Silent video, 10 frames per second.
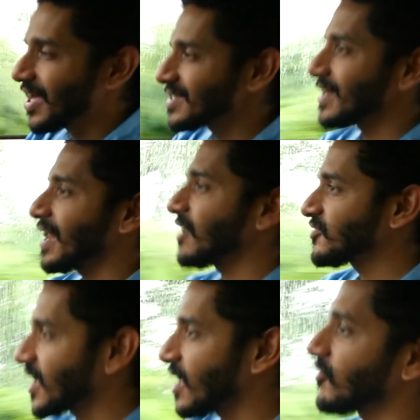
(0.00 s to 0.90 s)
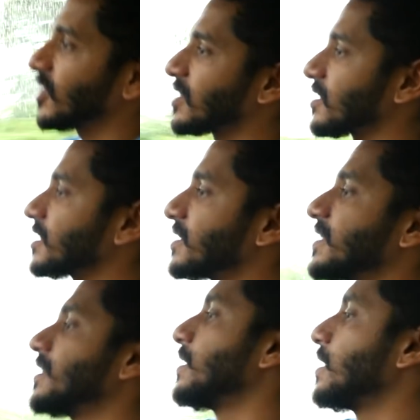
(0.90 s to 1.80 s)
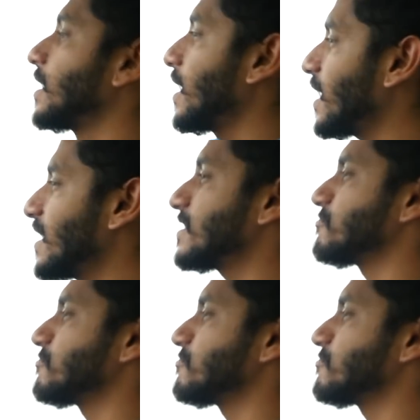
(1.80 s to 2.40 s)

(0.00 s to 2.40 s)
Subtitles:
as a lifestyle vehicle. And